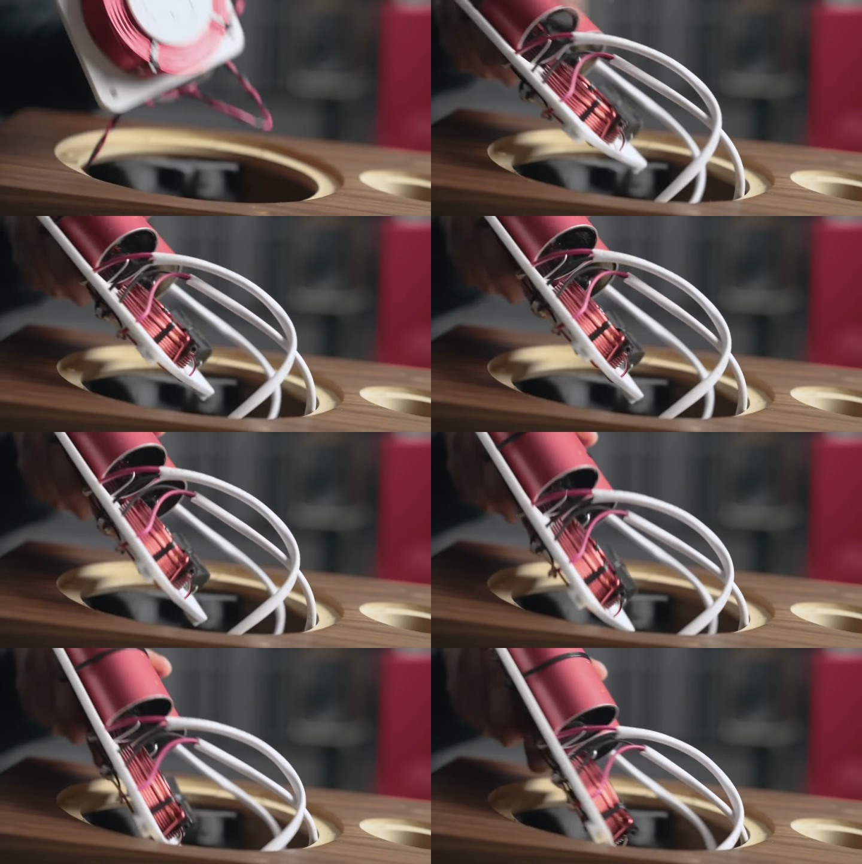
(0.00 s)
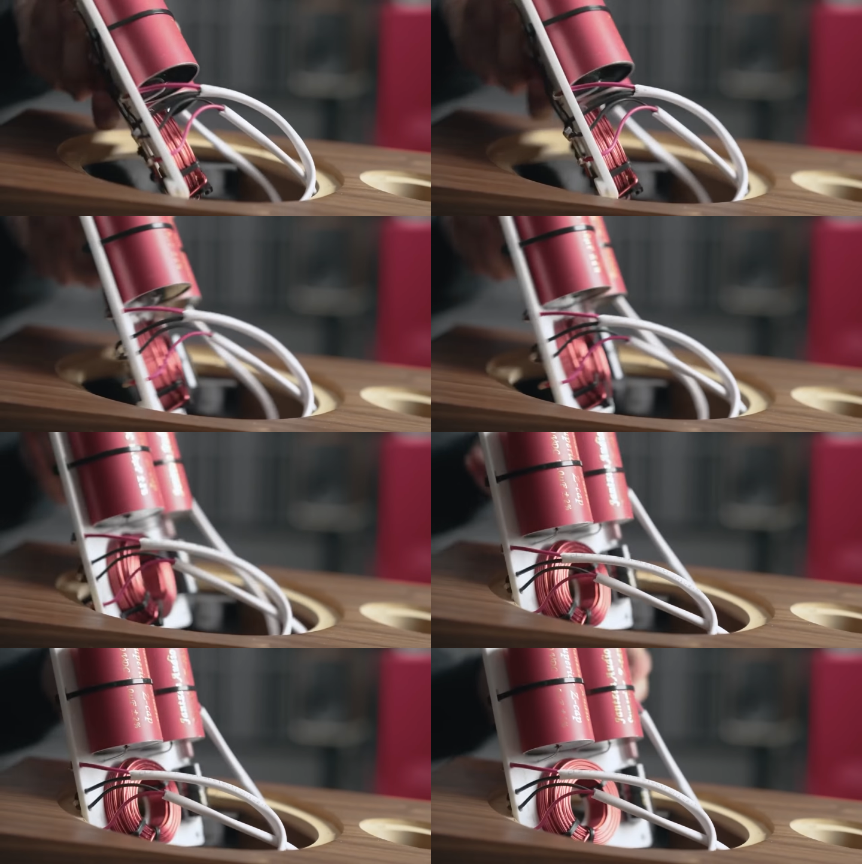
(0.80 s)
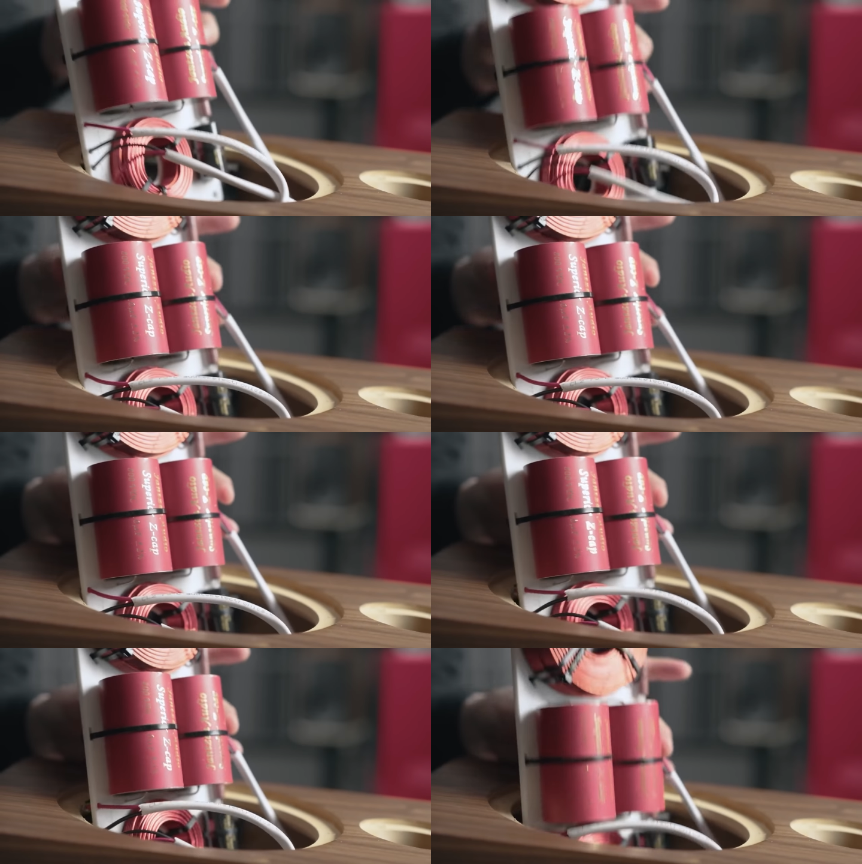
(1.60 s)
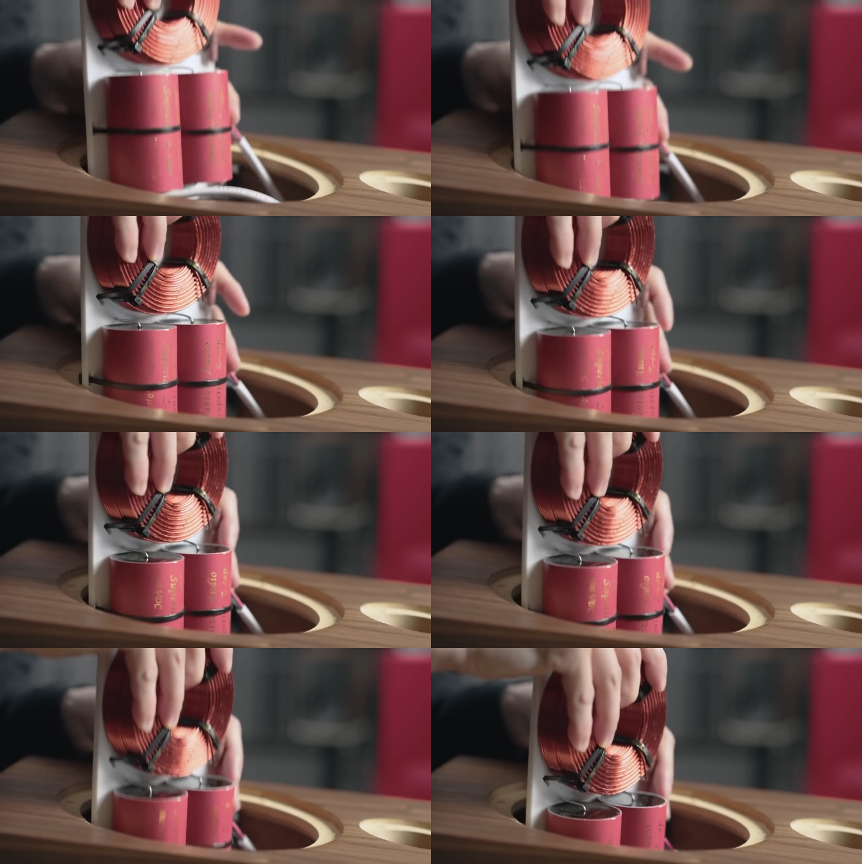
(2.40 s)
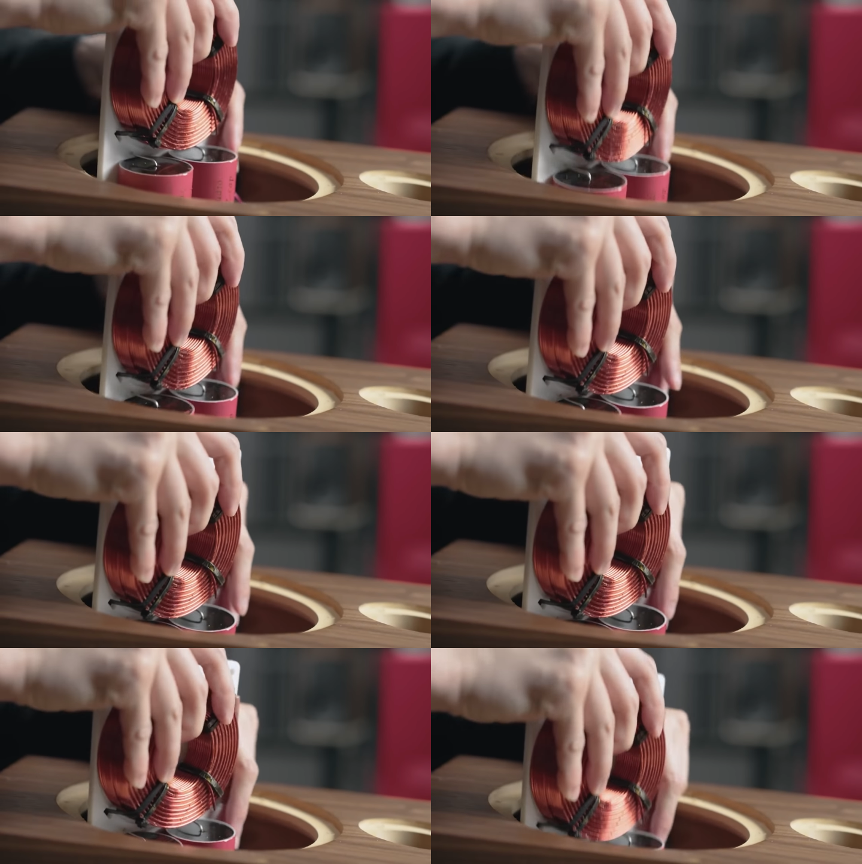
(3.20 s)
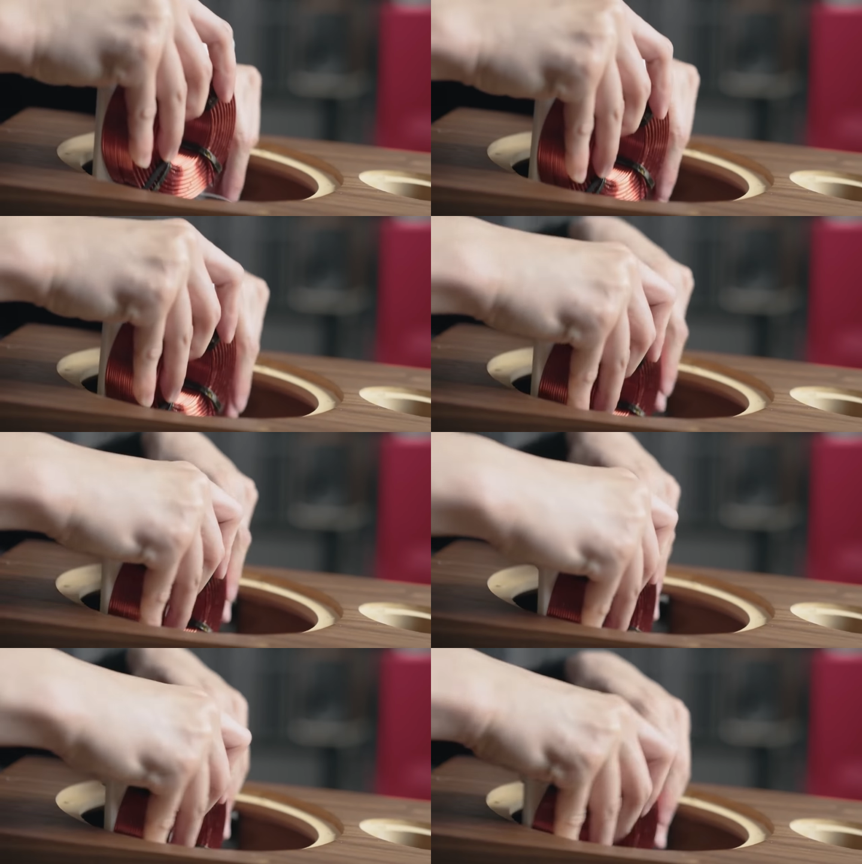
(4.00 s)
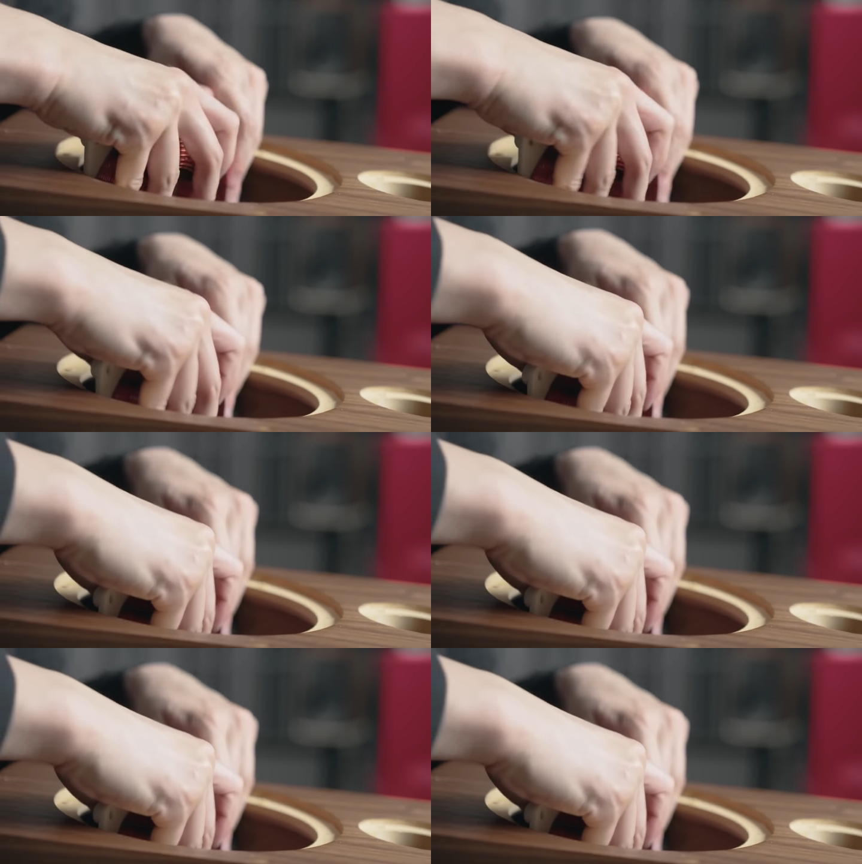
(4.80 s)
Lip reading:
(no speaker visible)